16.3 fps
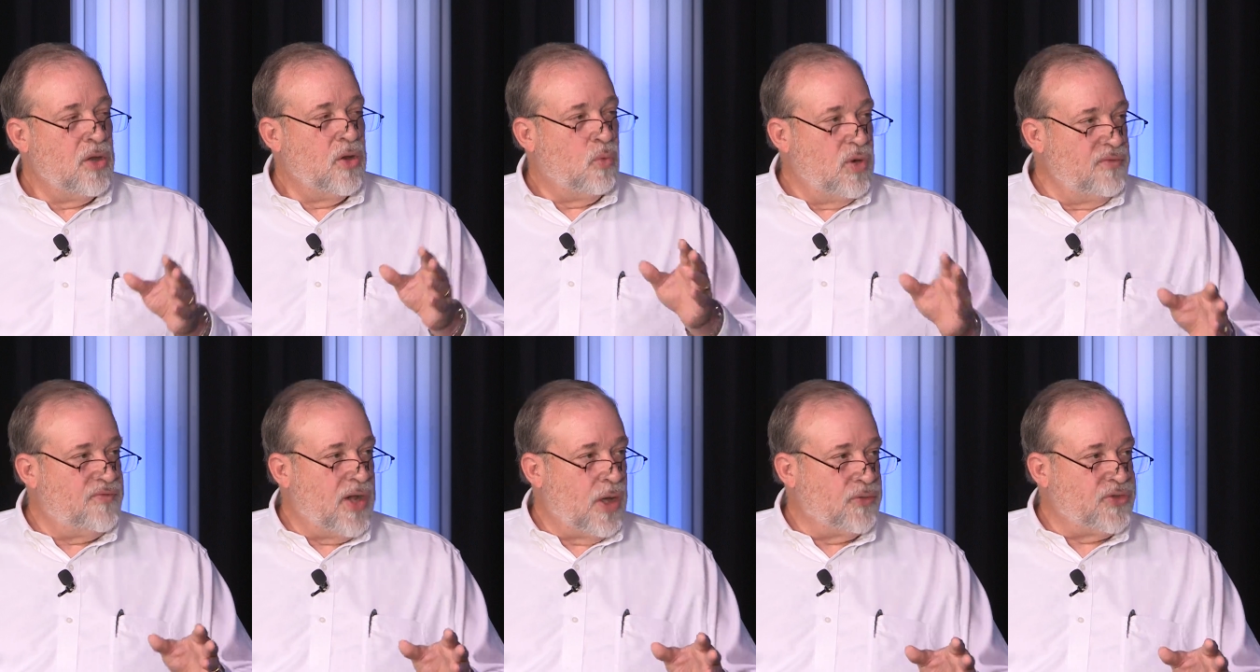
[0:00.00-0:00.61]
We
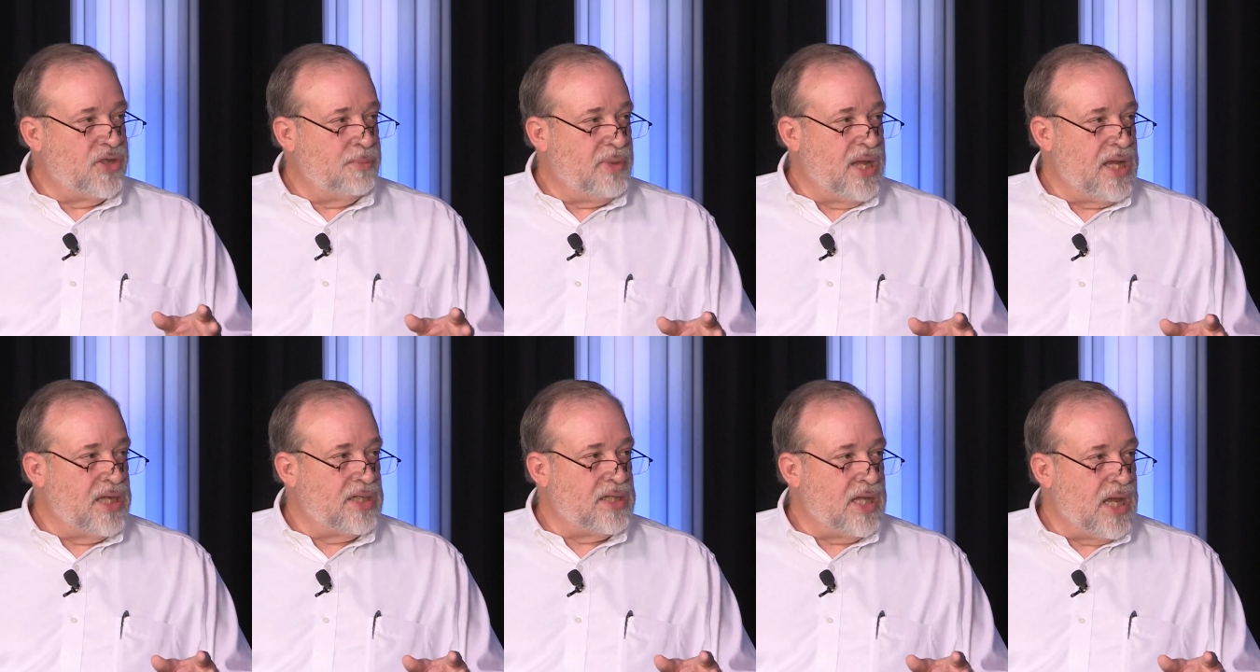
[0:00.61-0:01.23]
fought them
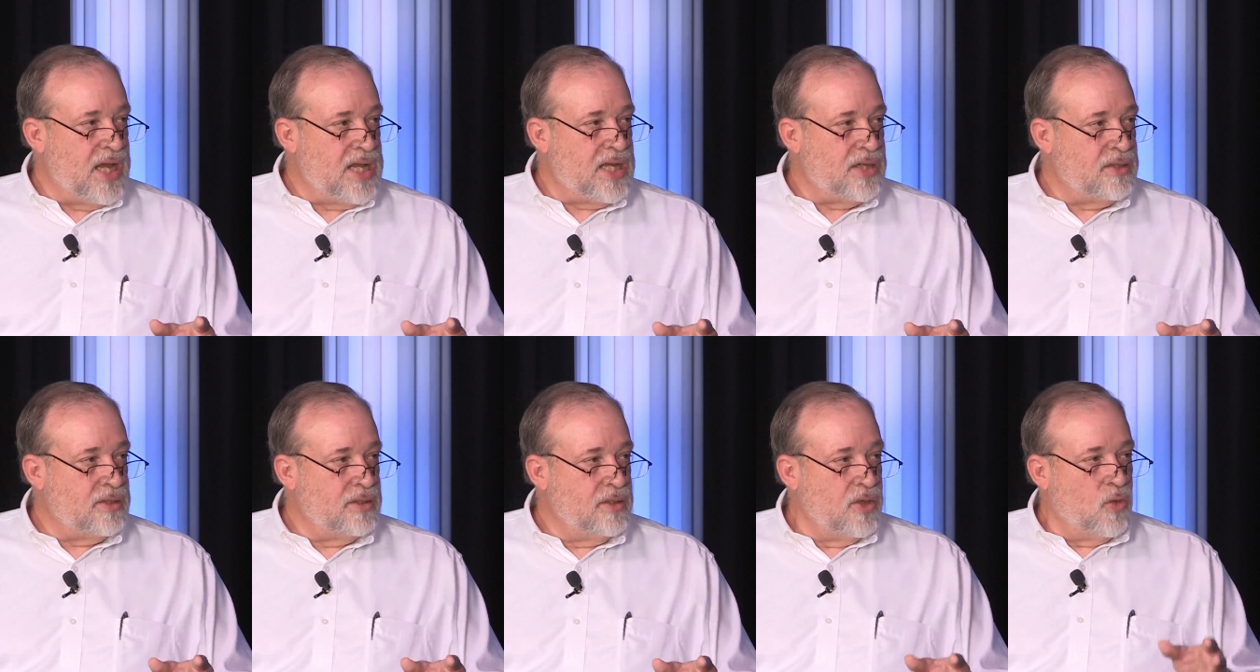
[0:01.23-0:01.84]
hand to hand.
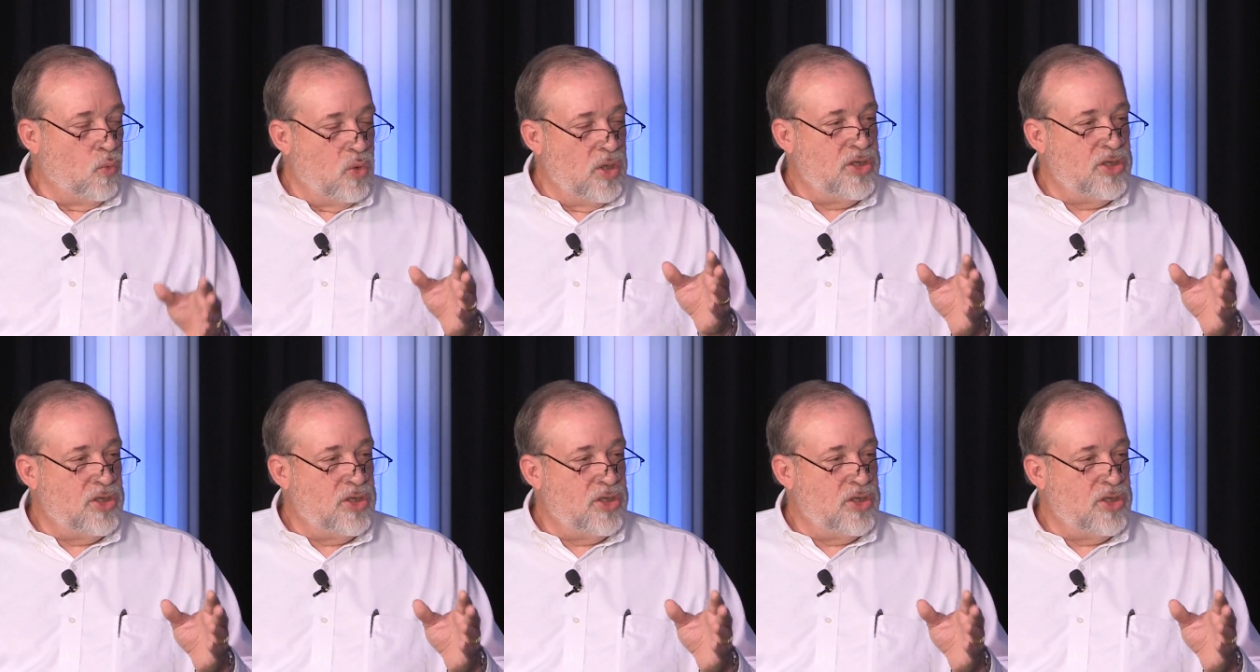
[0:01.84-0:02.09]
We